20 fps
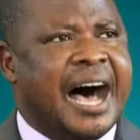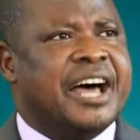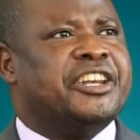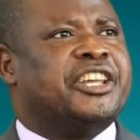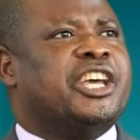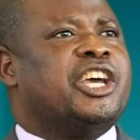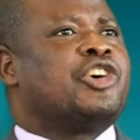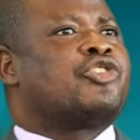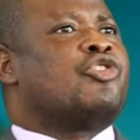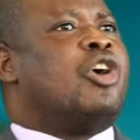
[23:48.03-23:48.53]

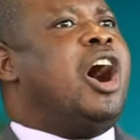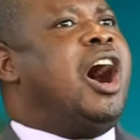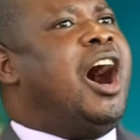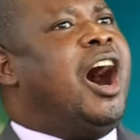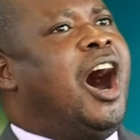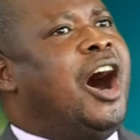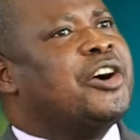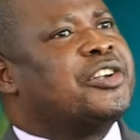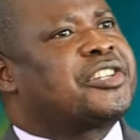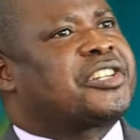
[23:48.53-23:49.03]
And he
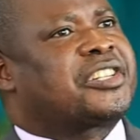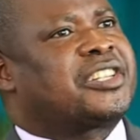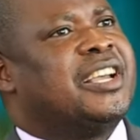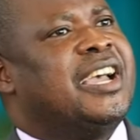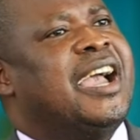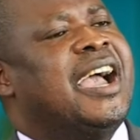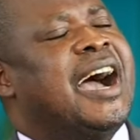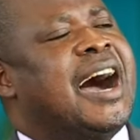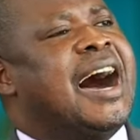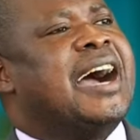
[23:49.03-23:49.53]

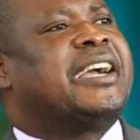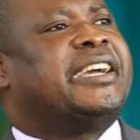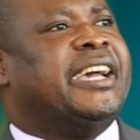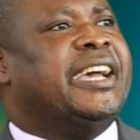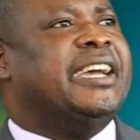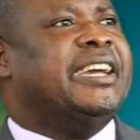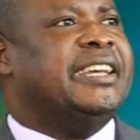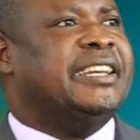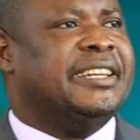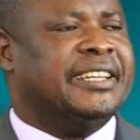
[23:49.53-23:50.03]
rose
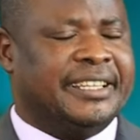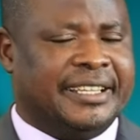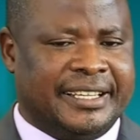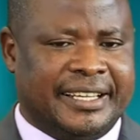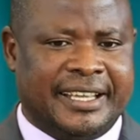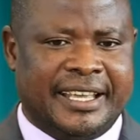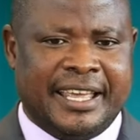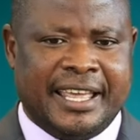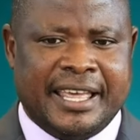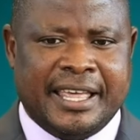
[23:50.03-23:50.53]
again
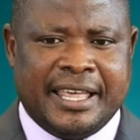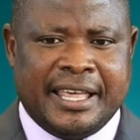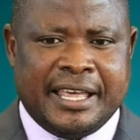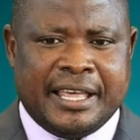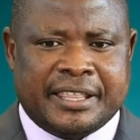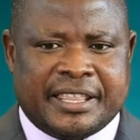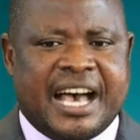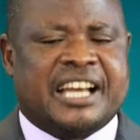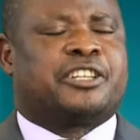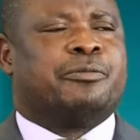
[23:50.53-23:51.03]

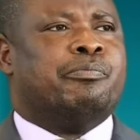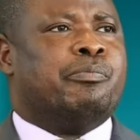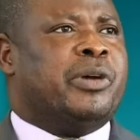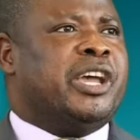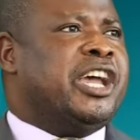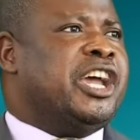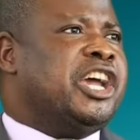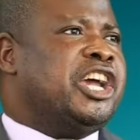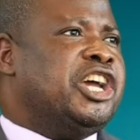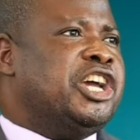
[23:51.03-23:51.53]
that
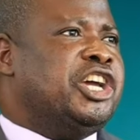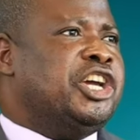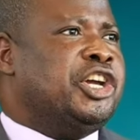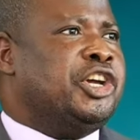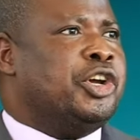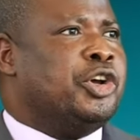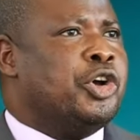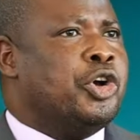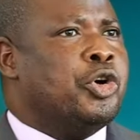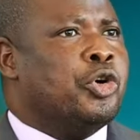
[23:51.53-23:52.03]

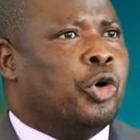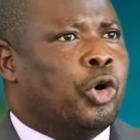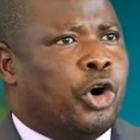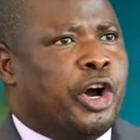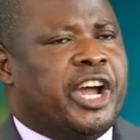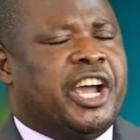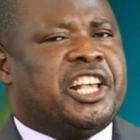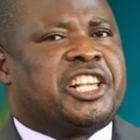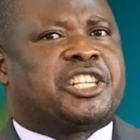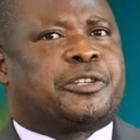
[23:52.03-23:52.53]
me,
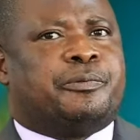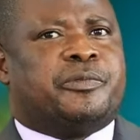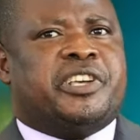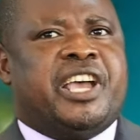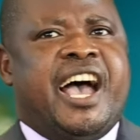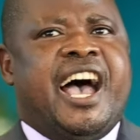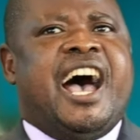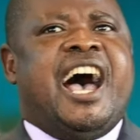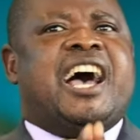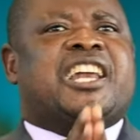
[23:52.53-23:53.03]
who is
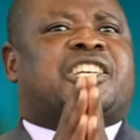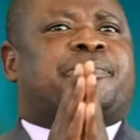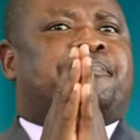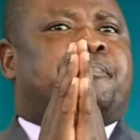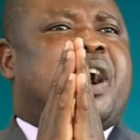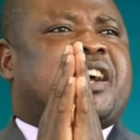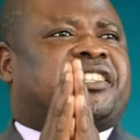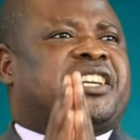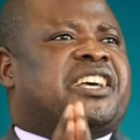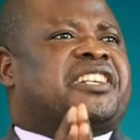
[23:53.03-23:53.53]

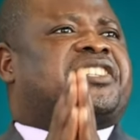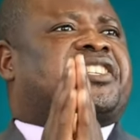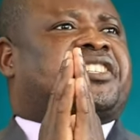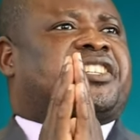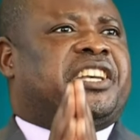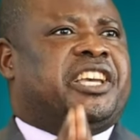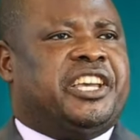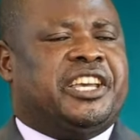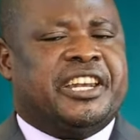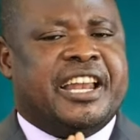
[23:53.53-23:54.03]
yet but a
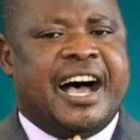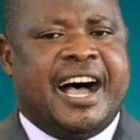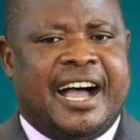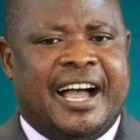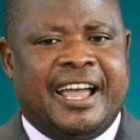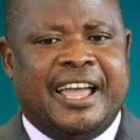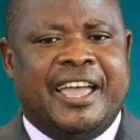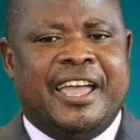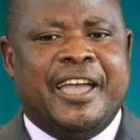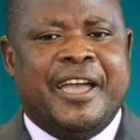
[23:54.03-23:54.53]

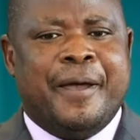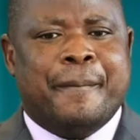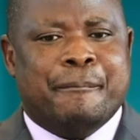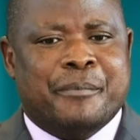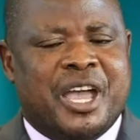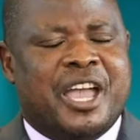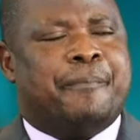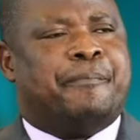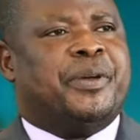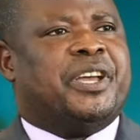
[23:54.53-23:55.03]
sinner,
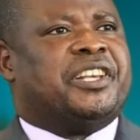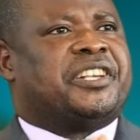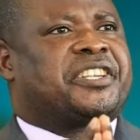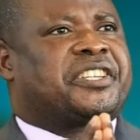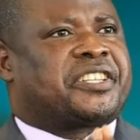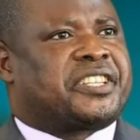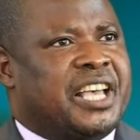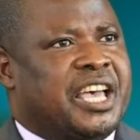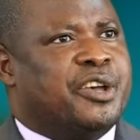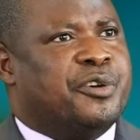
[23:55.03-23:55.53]
may
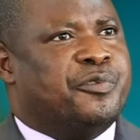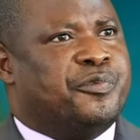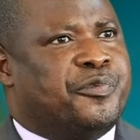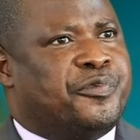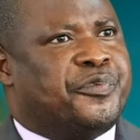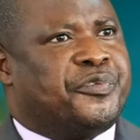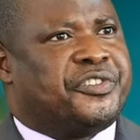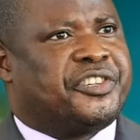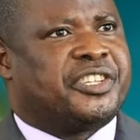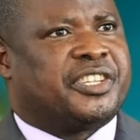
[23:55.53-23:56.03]
be
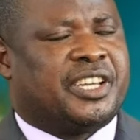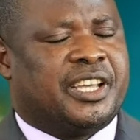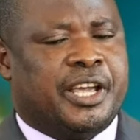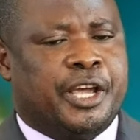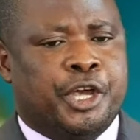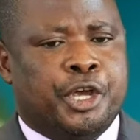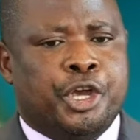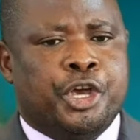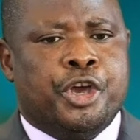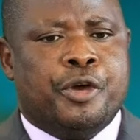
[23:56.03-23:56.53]
saved.
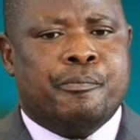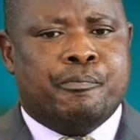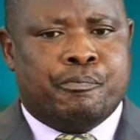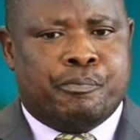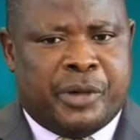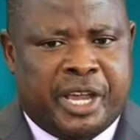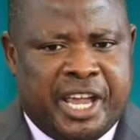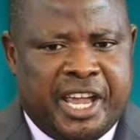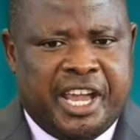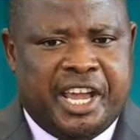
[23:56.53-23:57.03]

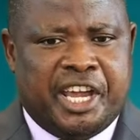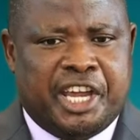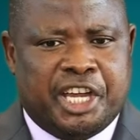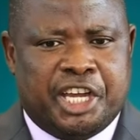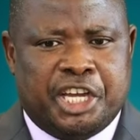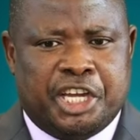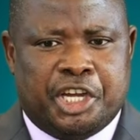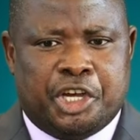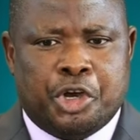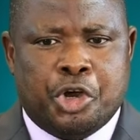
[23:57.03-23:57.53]

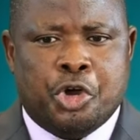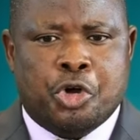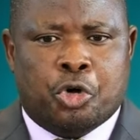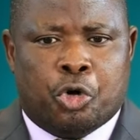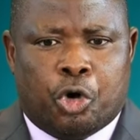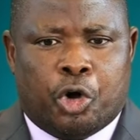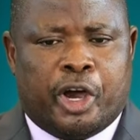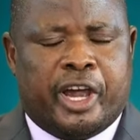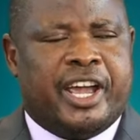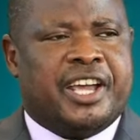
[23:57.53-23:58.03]
Me,
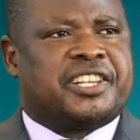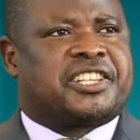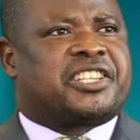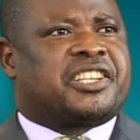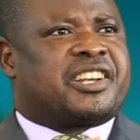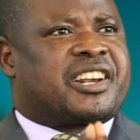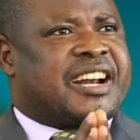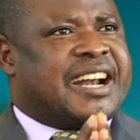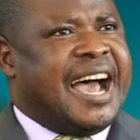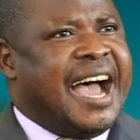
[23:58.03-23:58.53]
who
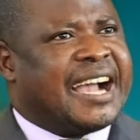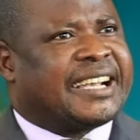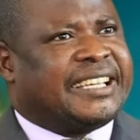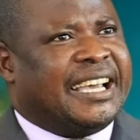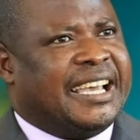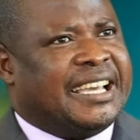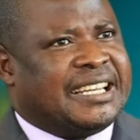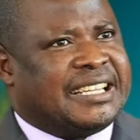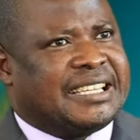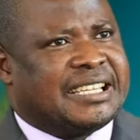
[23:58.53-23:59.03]
is
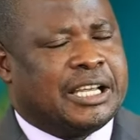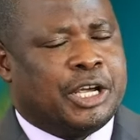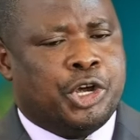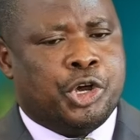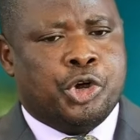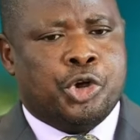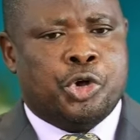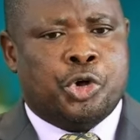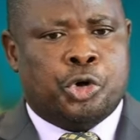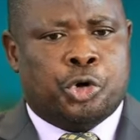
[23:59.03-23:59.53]
ragged,
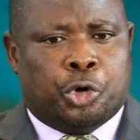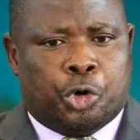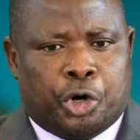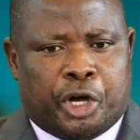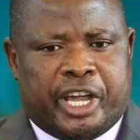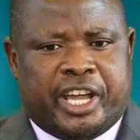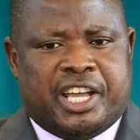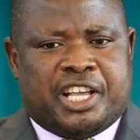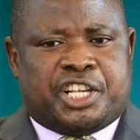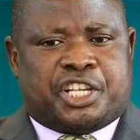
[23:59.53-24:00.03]

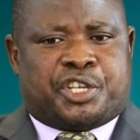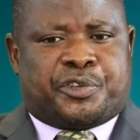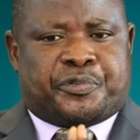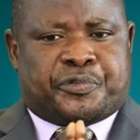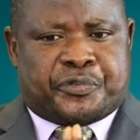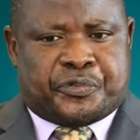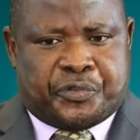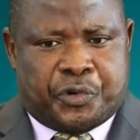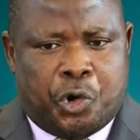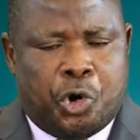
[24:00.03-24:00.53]
who
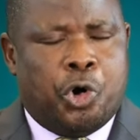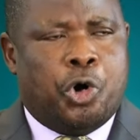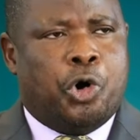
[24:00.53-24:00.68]
is